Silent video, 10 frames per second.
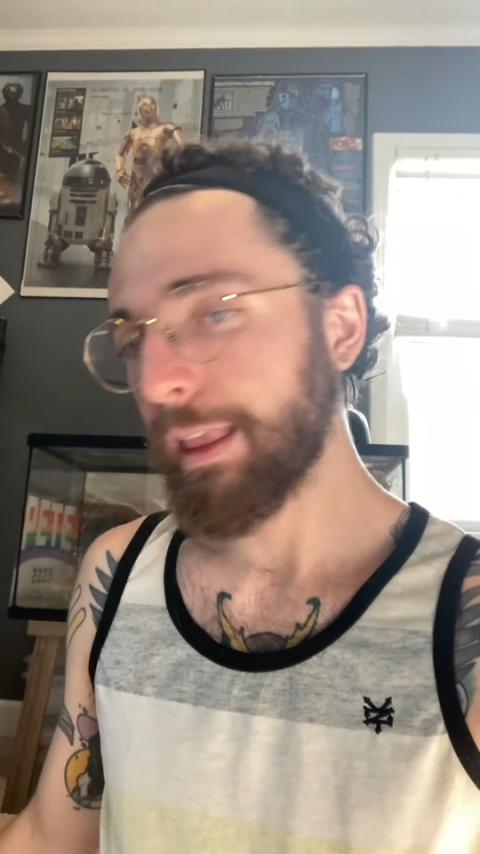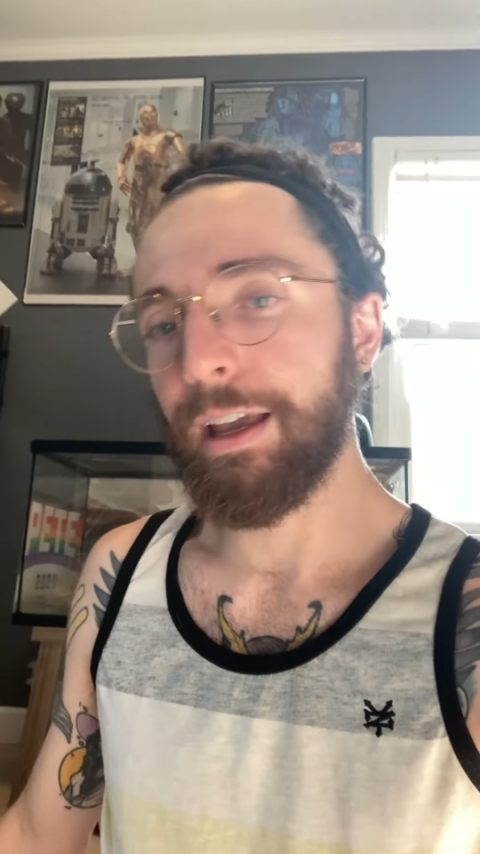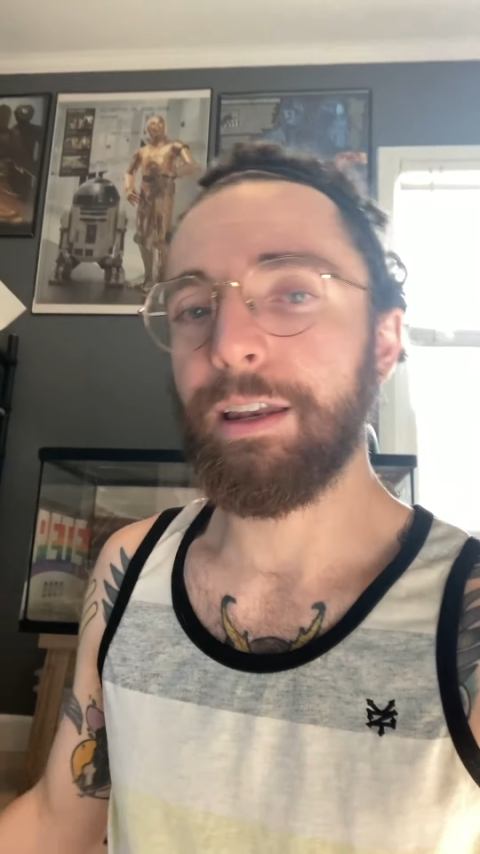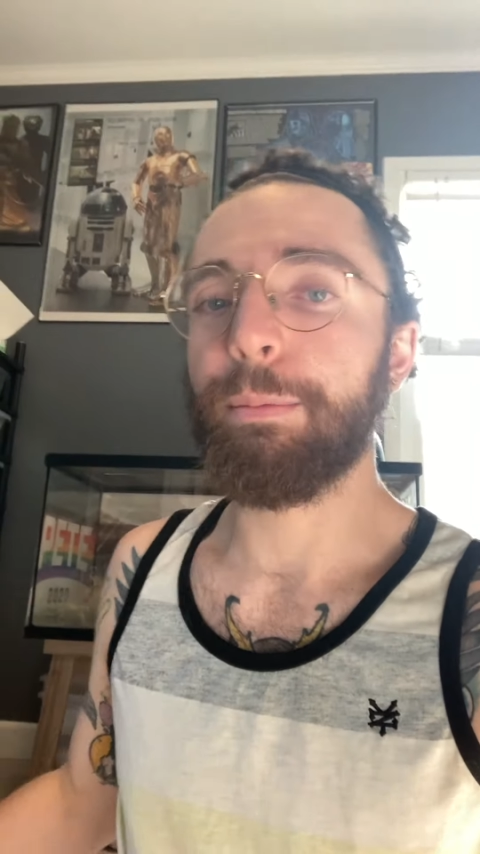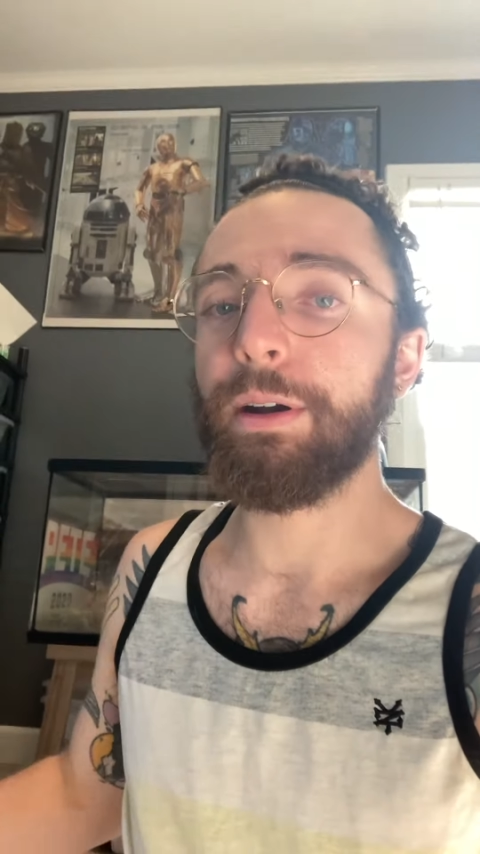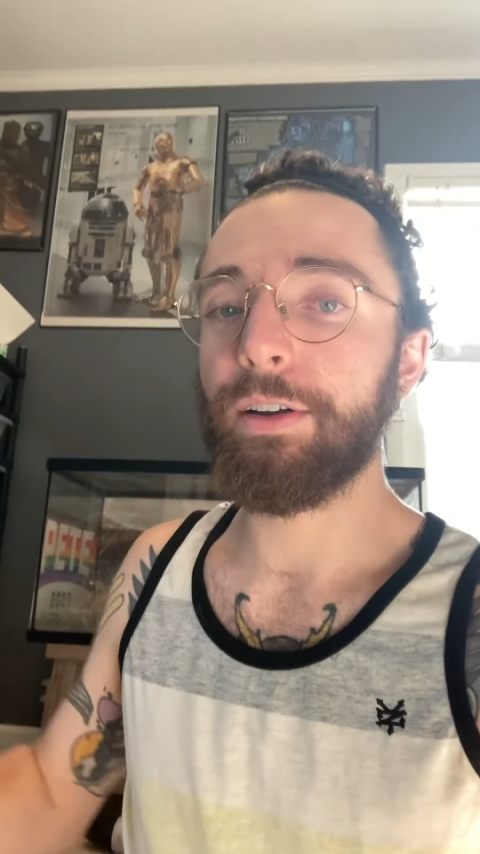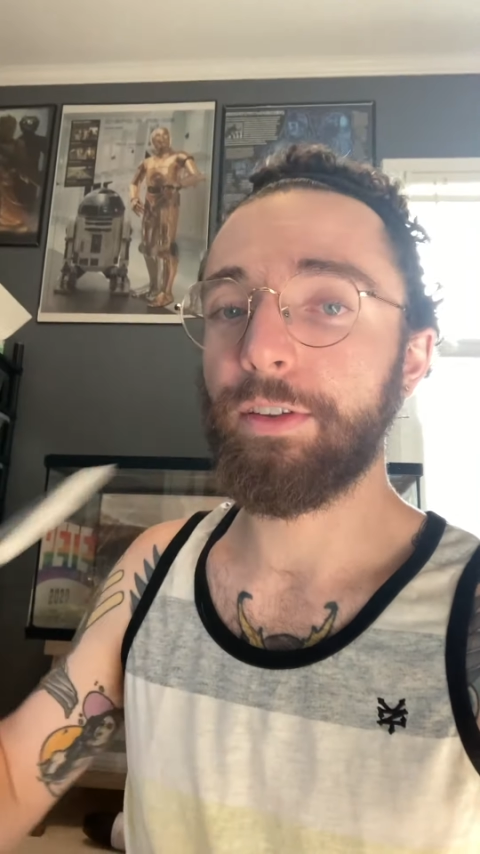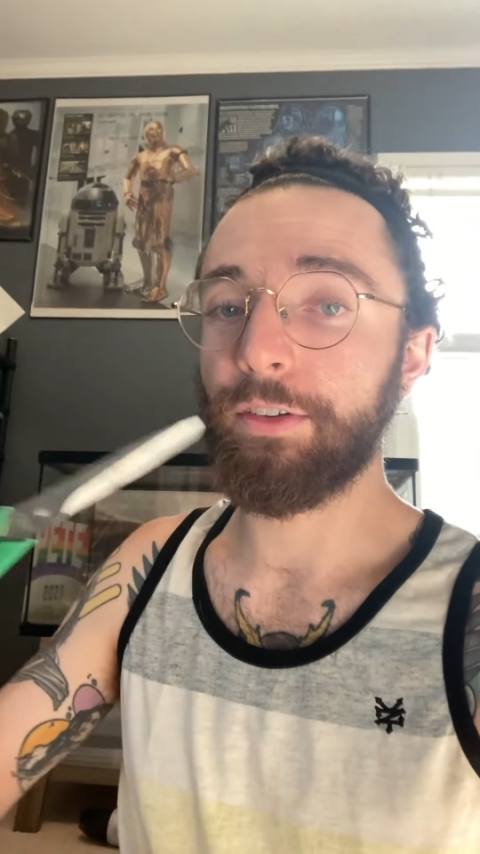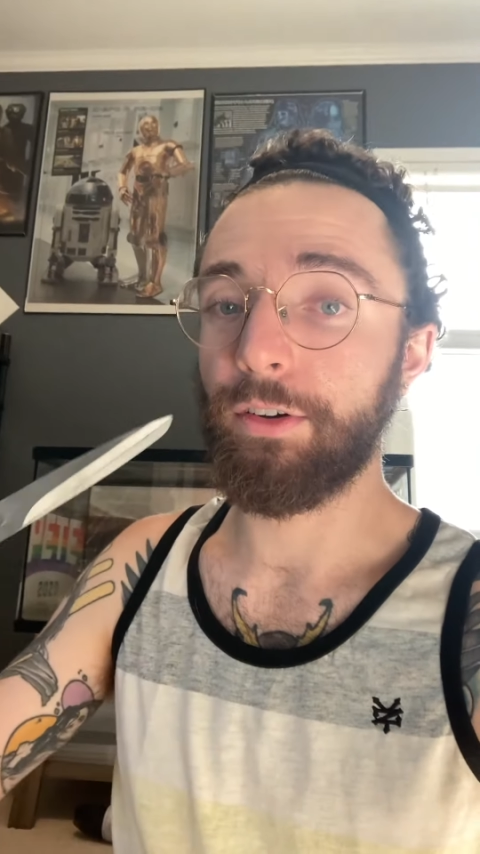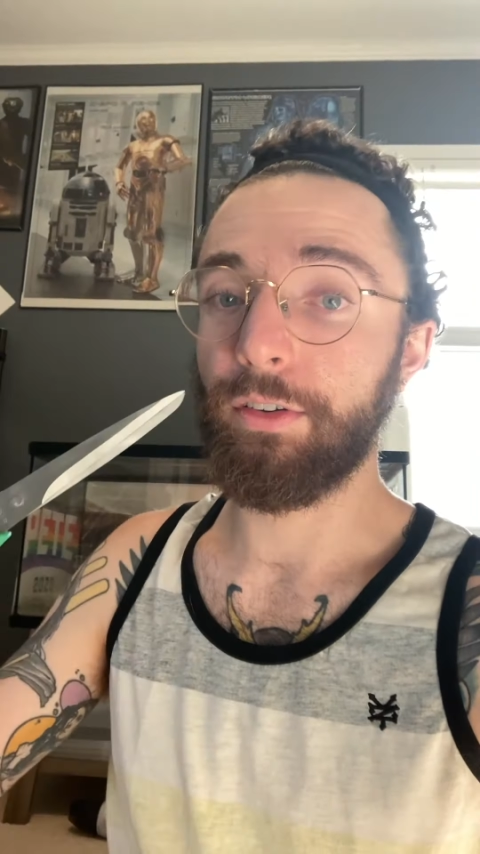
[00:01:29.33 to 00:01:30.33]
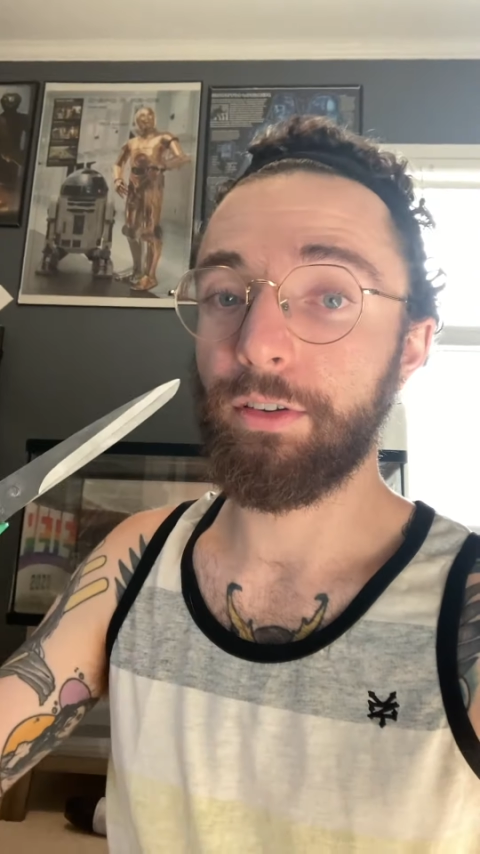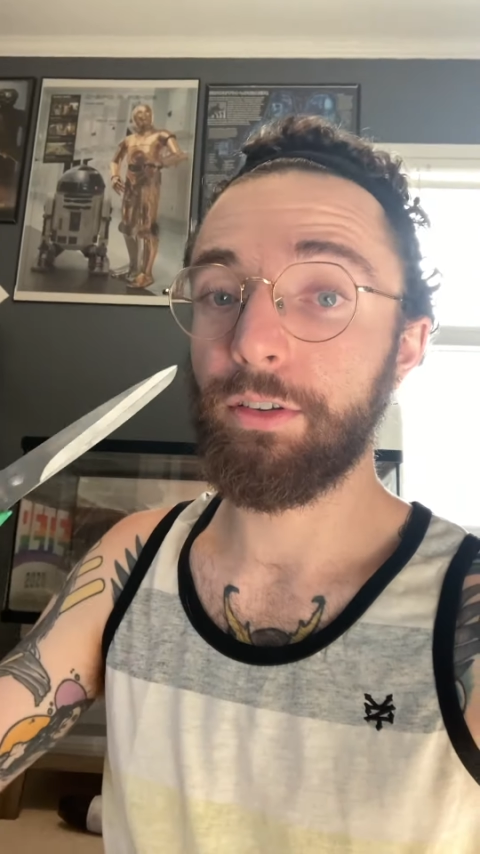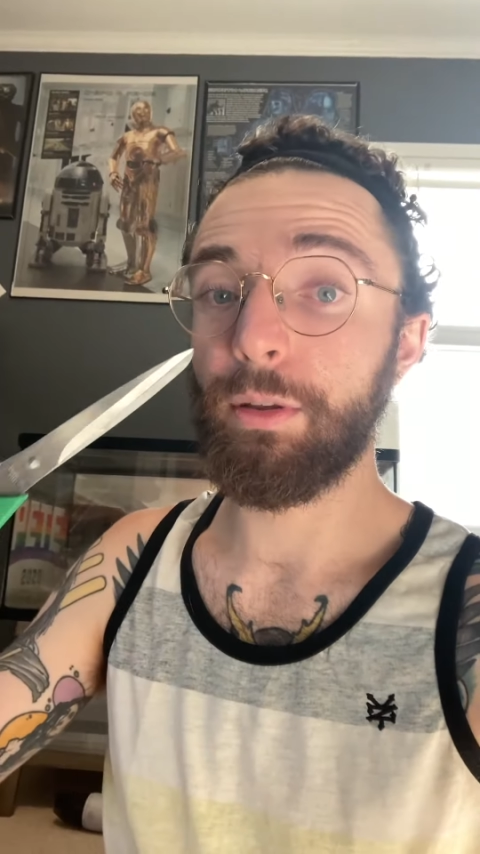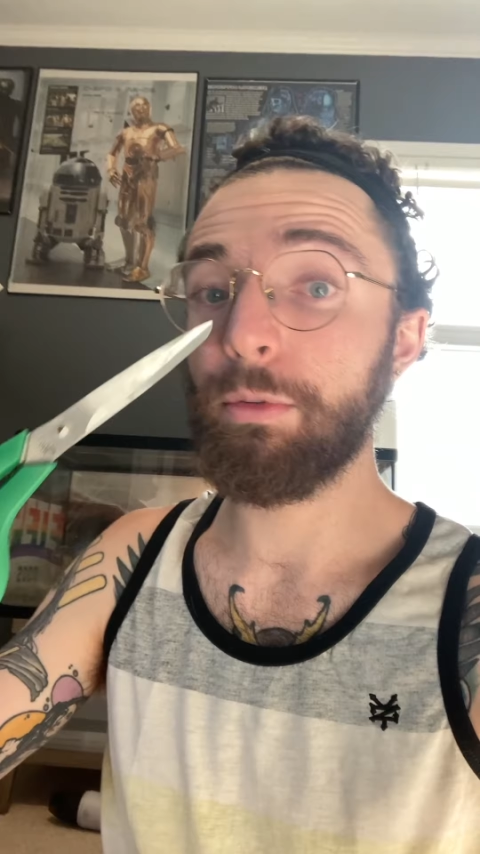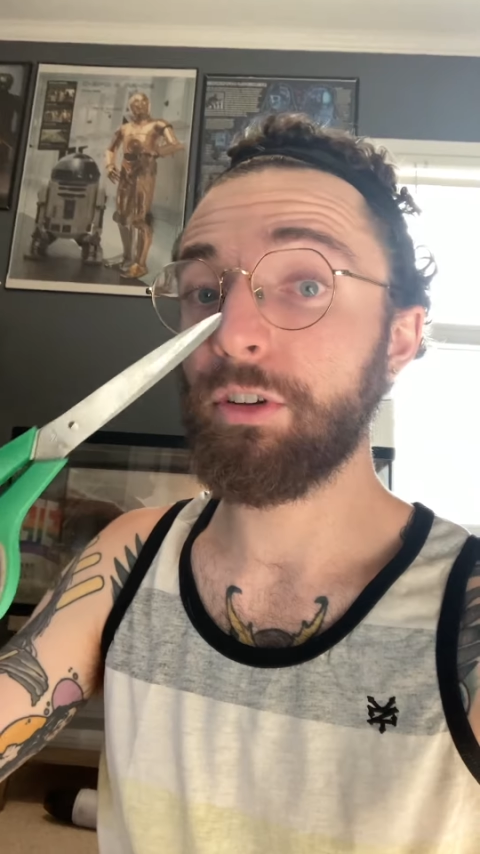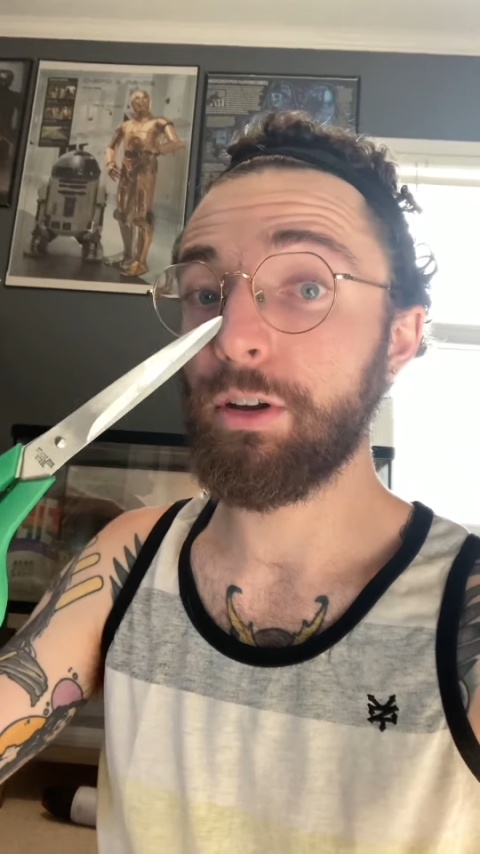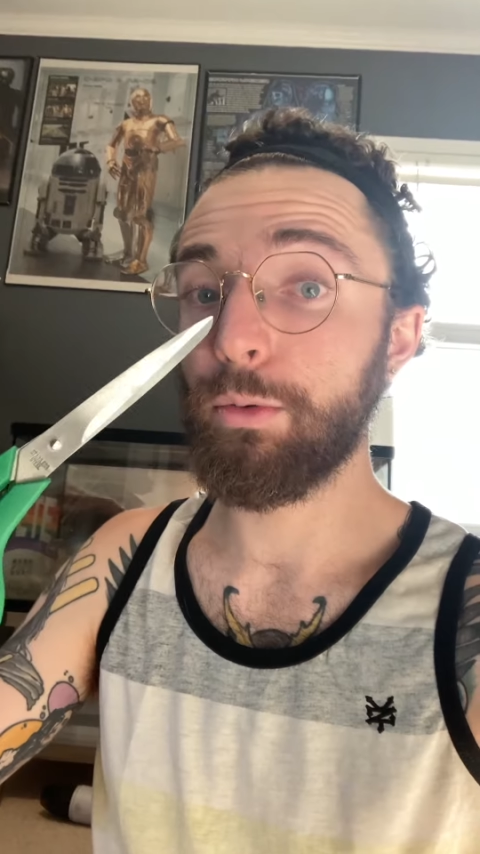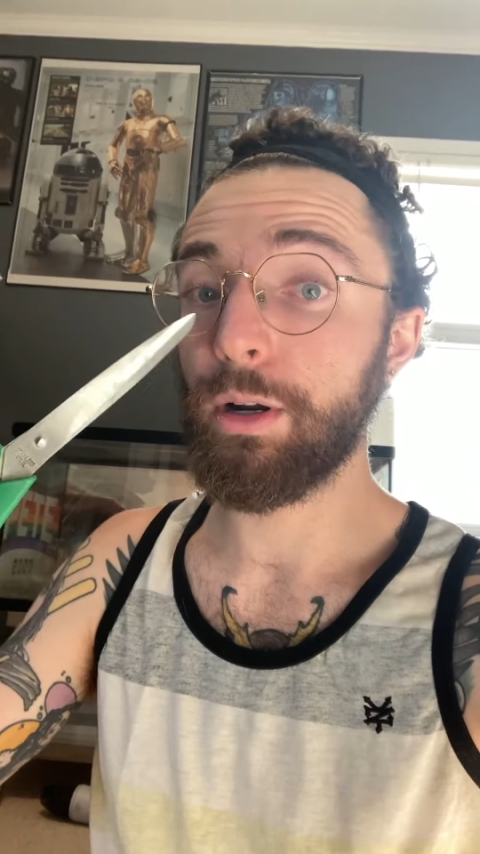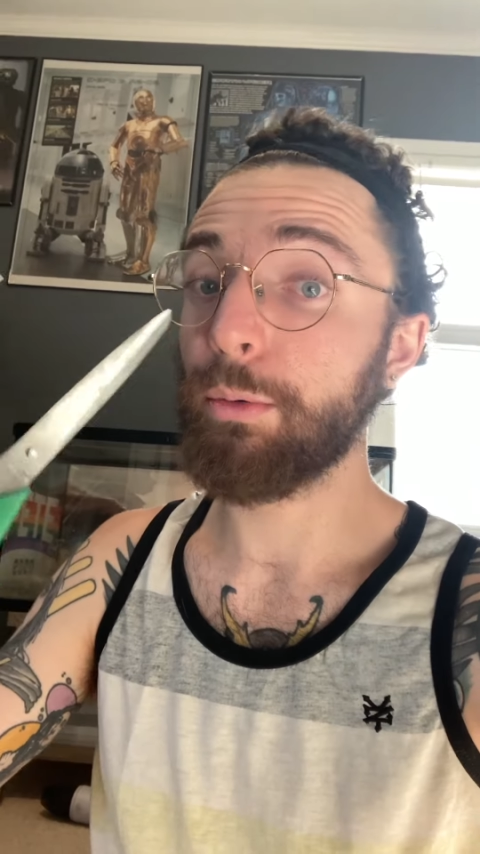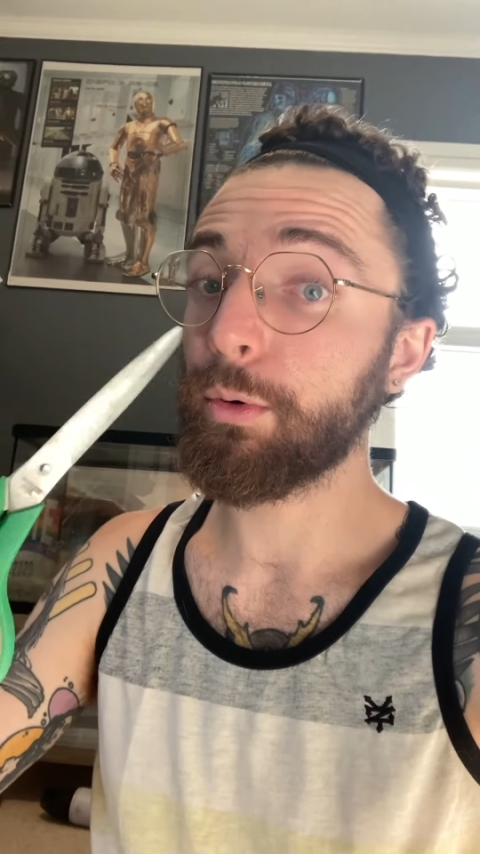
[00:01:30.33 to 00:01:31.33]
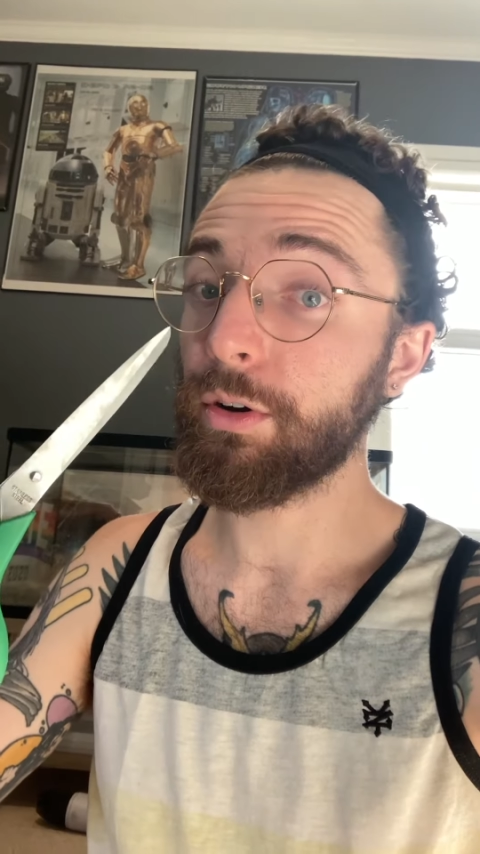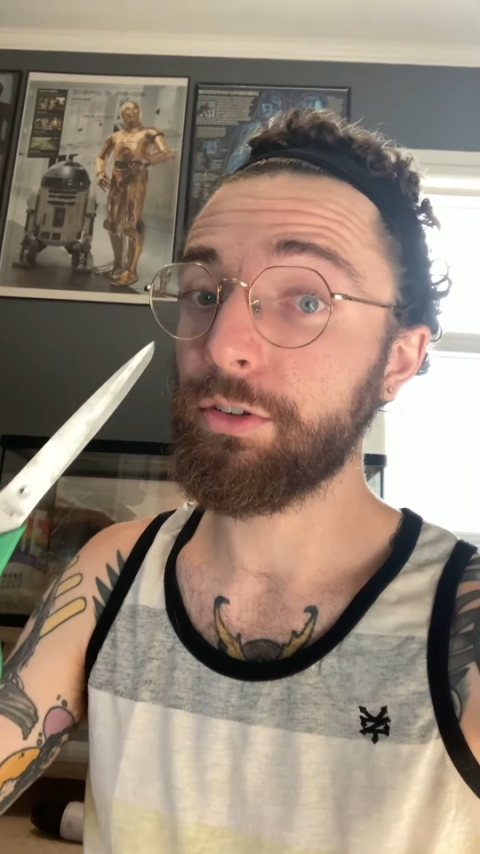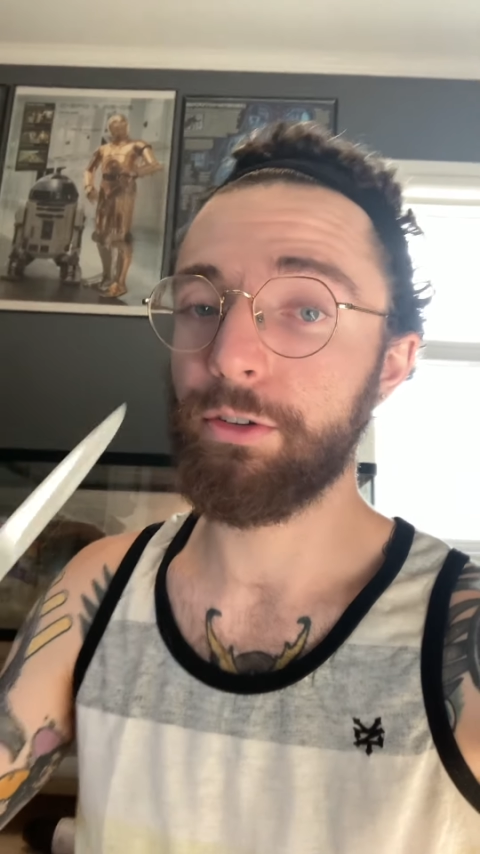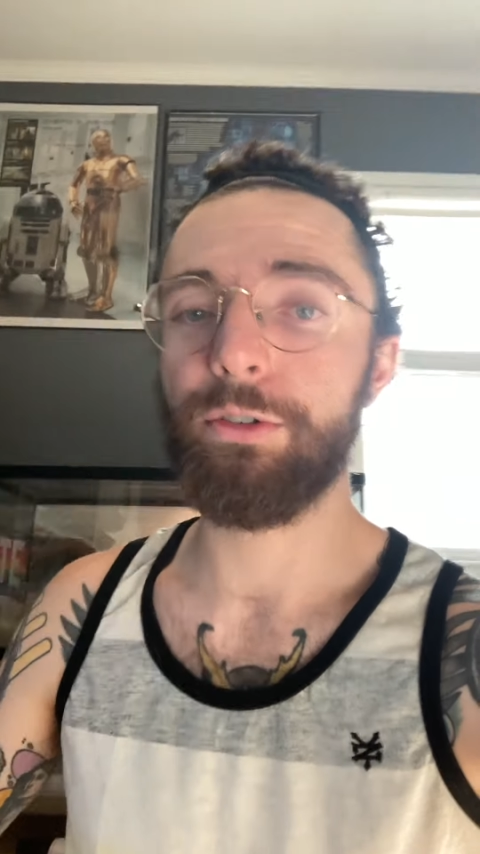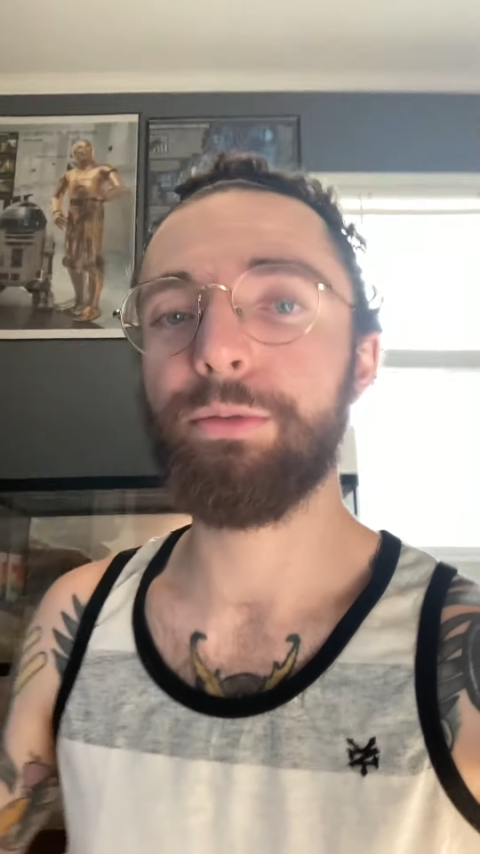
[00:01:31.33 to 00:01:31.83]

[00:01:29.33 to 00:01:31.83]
and a pair of scissors. So let me show you what we're going to do.